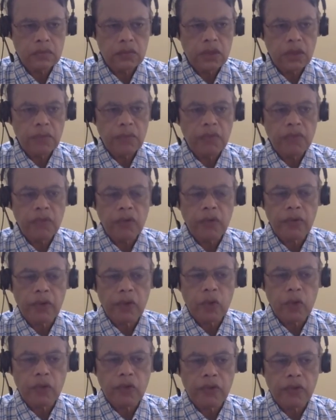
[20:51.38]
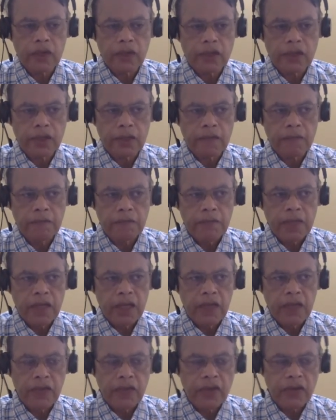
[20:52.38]
before we go further,
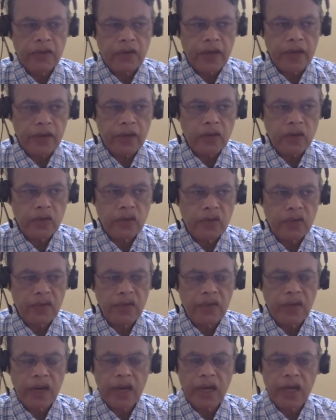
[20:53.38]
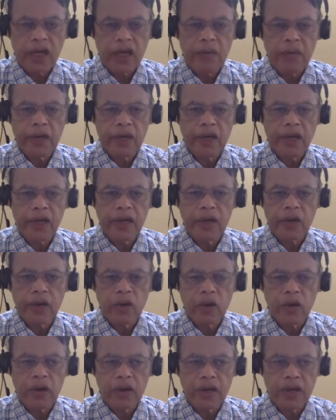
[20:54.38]
if it is a case of severe anemia in a
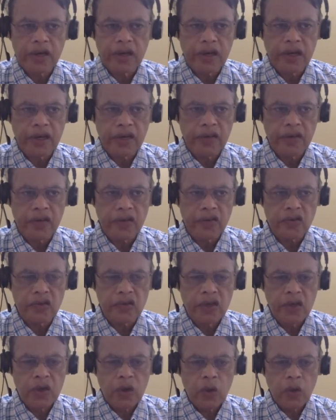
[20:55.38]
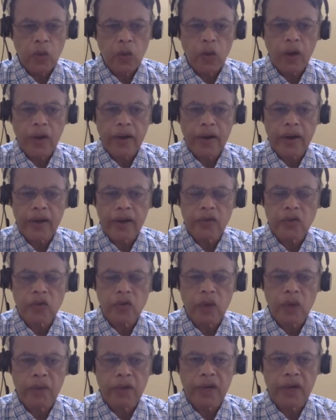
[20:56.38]
chronic kidney disease, what drug is
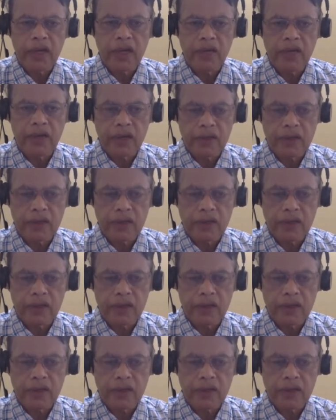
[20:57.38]
commonly given?